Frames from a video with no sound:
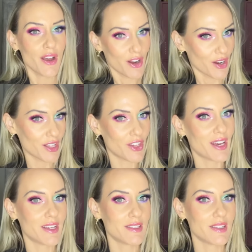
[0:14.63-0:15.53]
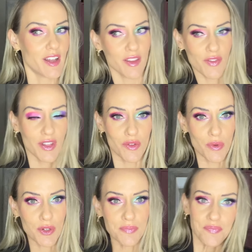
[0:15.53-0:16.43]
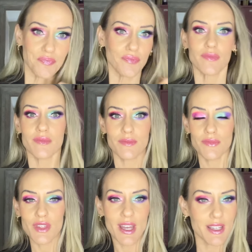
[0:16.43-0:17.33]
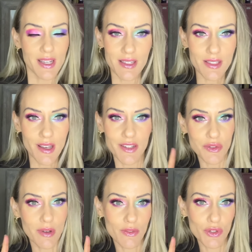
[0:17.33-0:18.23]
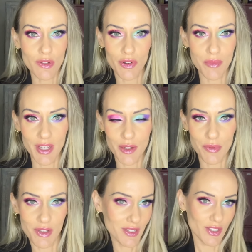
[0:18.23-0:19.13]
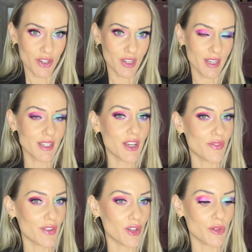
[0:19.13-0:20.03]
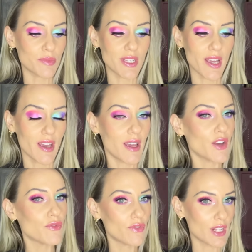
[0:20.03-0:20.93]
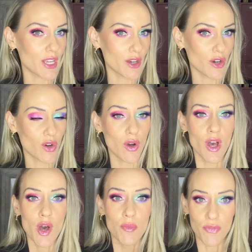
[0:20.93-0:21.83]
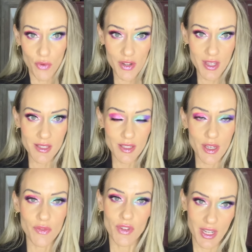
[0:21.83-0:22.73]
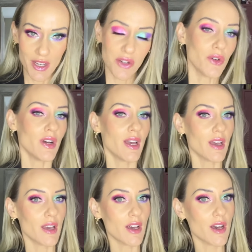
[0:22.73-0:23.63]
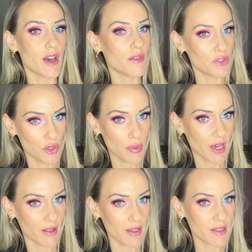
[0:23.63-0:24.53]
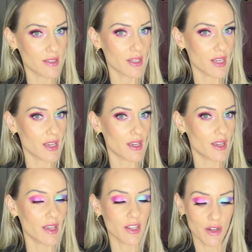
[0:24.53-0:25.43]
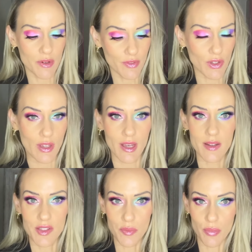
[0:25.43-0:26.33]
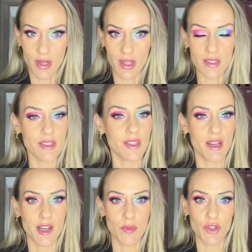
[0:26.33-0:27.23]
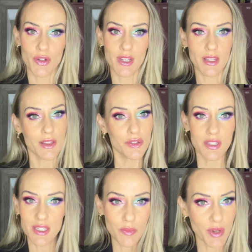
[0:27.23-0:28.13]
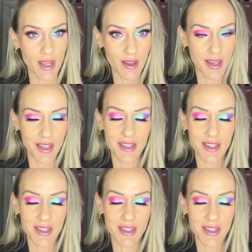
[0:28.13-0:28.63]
All right you guys, elephant in the room. Yes, I do have two different makeup looks on. I filmed a video before this video of a new palette that I cannot reveal yet, but you're getting a little sneak peek